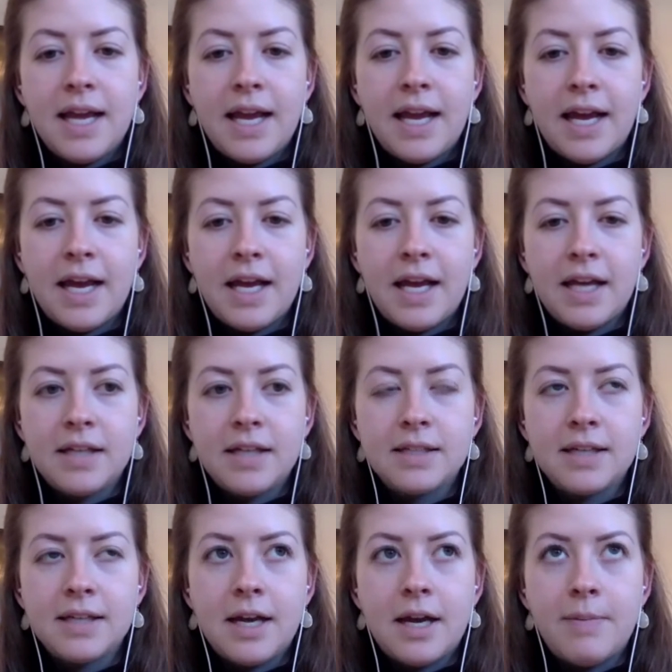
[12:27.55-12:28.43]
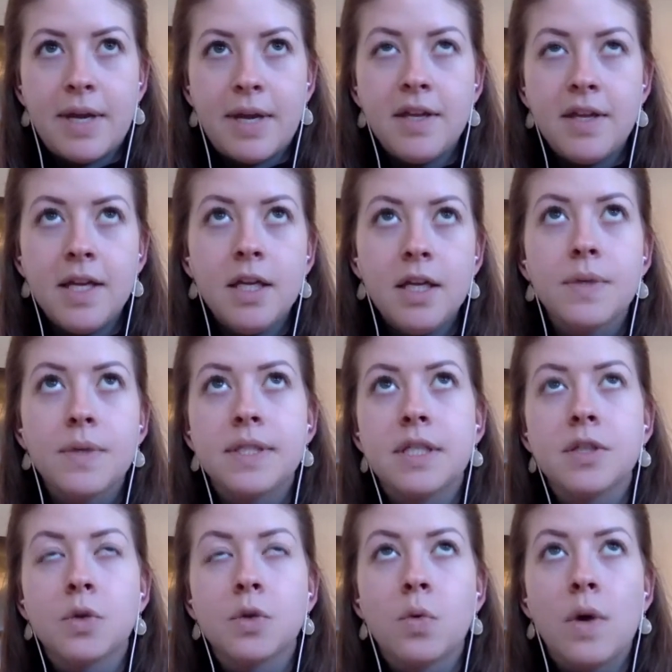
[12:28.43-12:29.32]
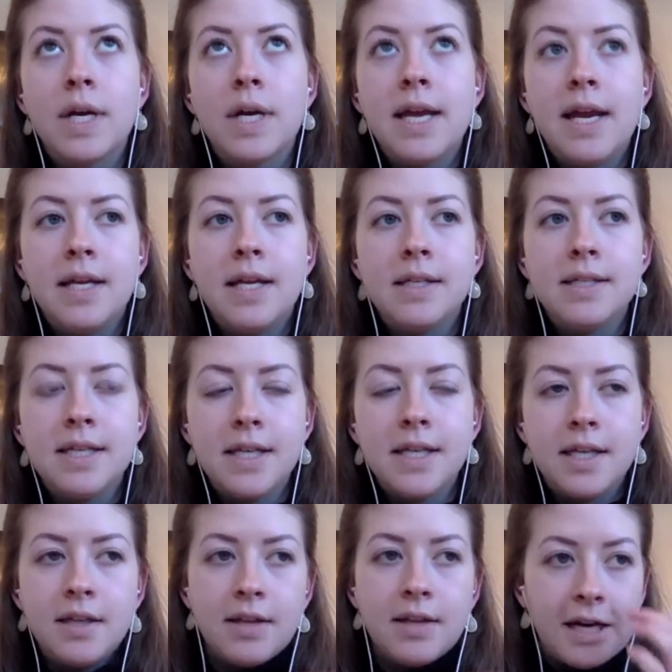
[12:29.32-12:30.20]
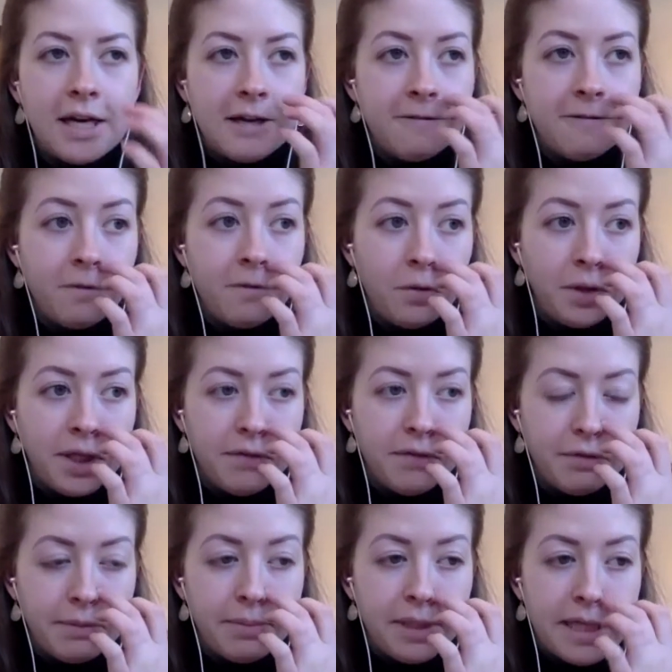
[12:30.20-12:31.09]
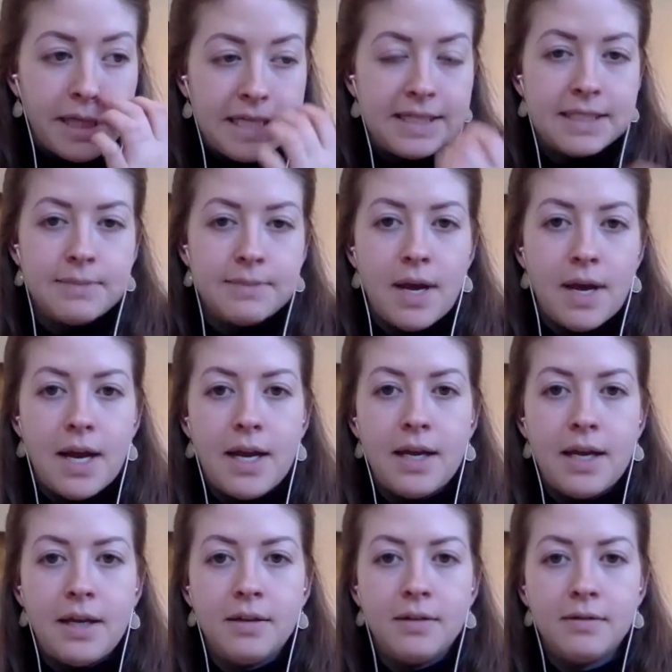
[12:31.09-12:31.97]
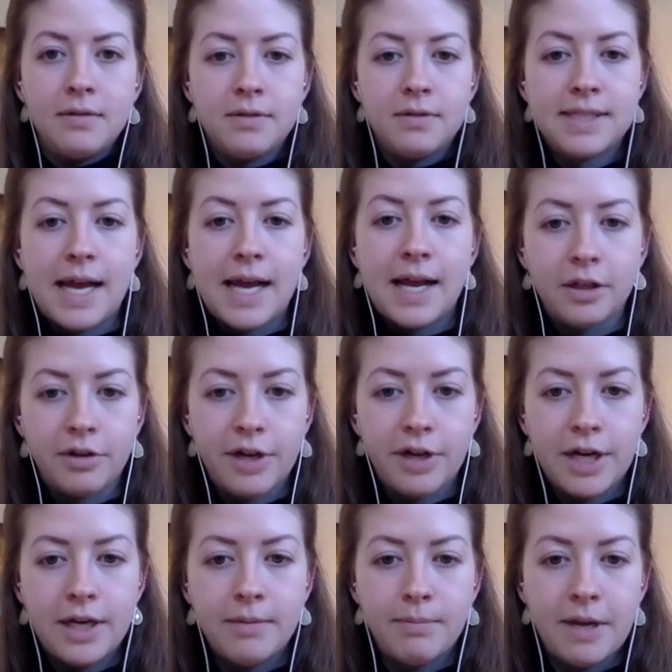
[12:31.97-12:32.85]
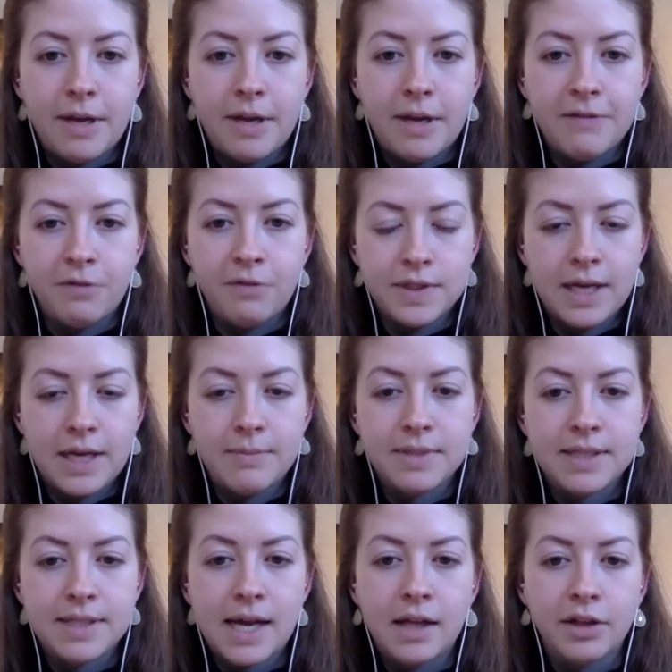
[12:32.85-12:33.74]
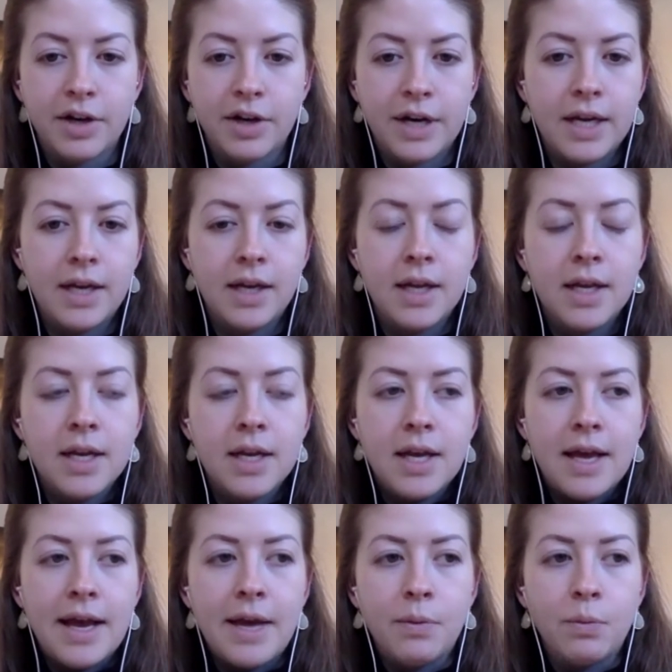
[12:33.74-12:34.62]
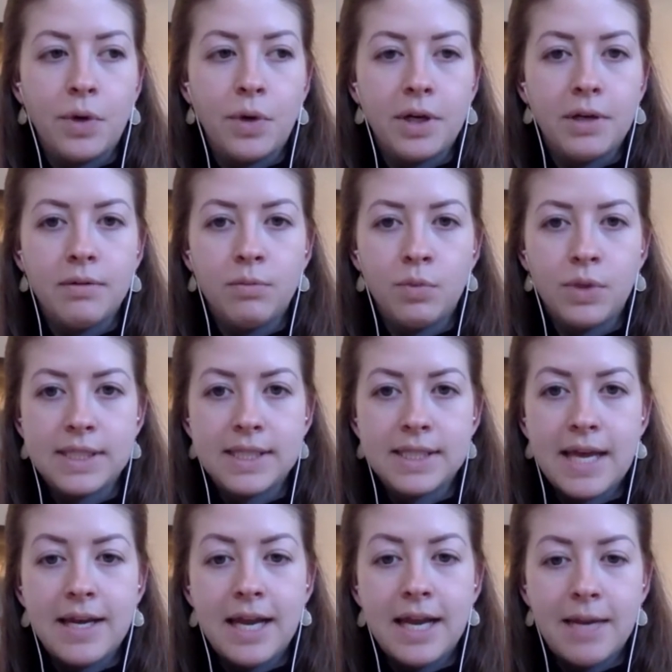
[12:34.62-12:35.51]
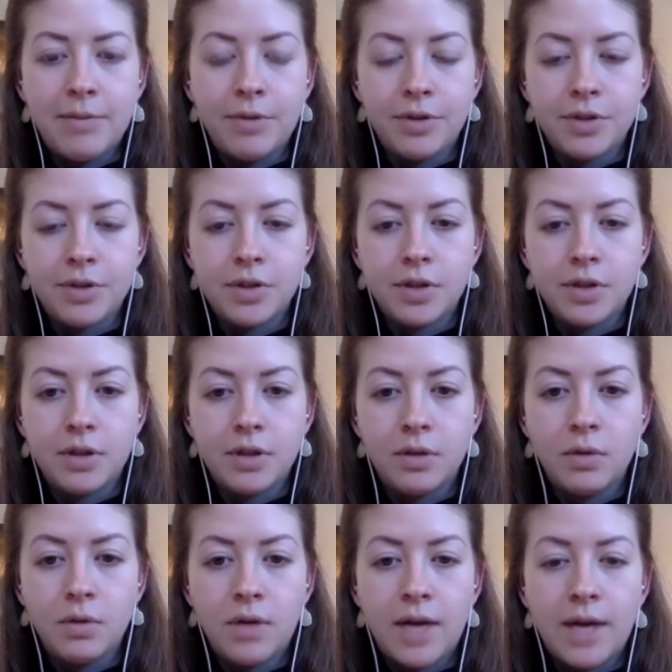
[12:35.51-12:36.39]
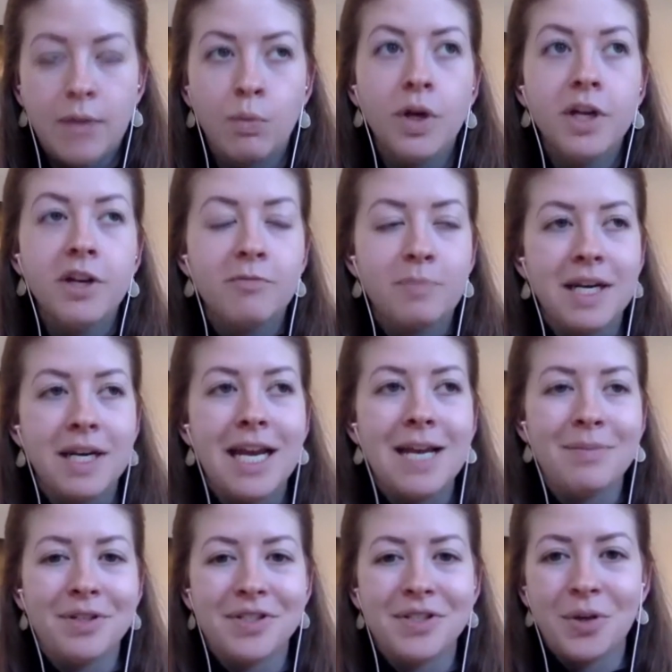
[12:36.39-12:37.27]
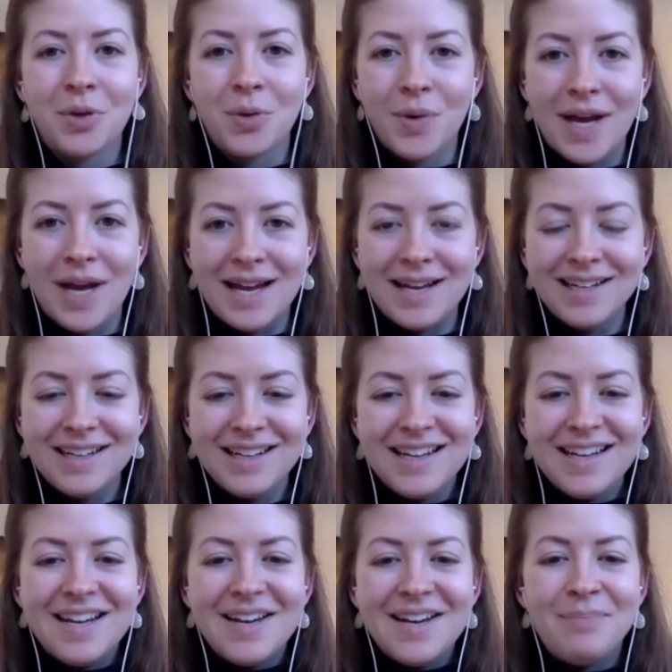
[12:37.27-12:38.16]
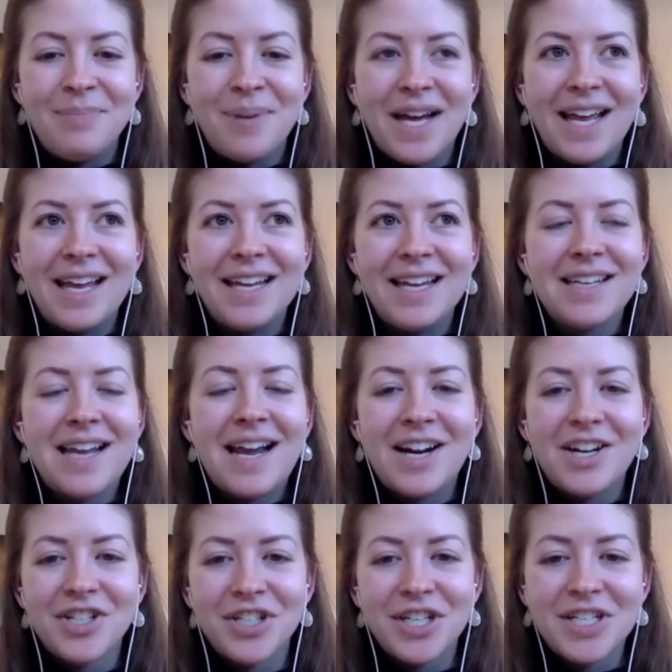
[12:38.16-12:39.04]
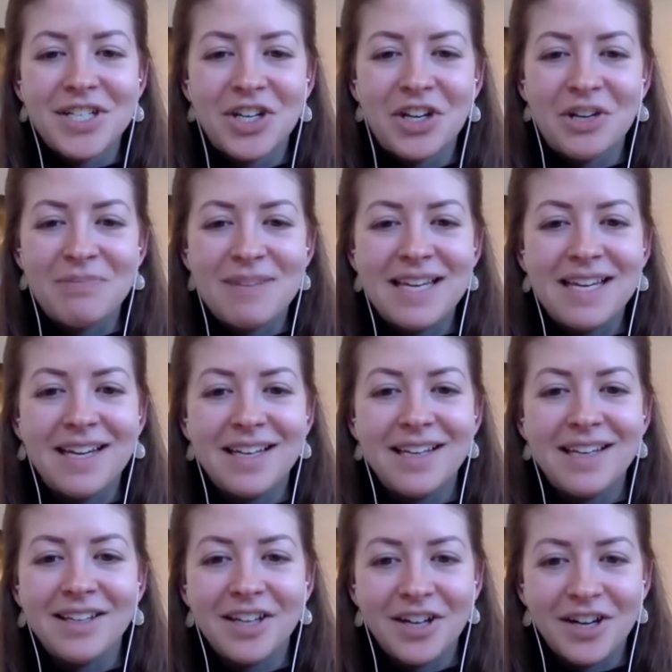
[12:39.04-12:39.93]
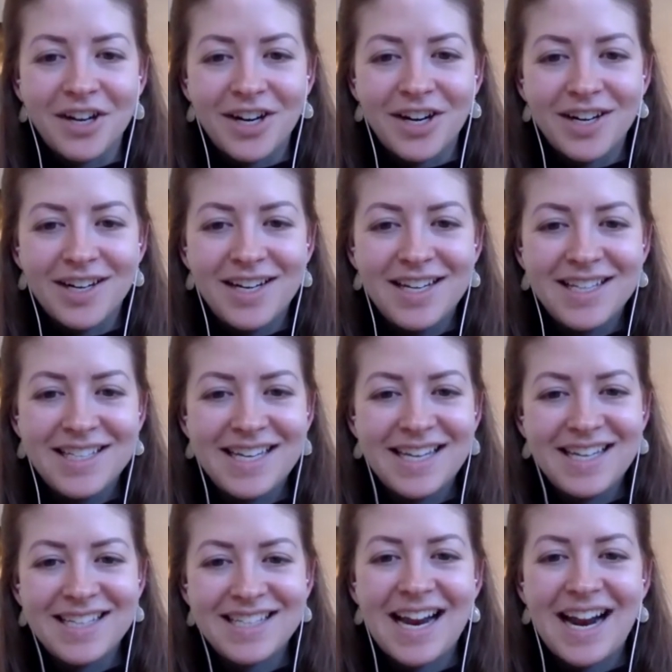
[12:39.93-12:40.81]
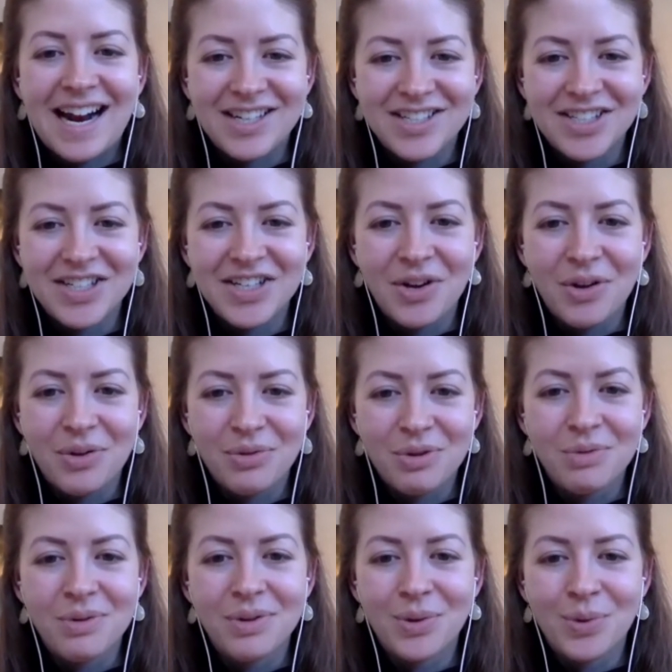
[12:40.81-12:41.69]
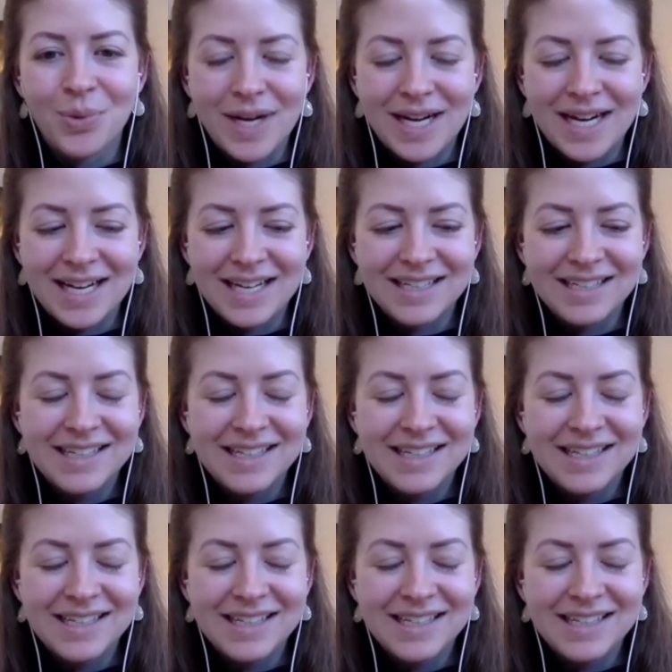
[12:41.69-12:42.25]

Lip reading: And I think it was in 2018 that I fully replaced my salary, my full-time salary, and I would have been able to quit, but it actually took me a year to actually go through with quitting.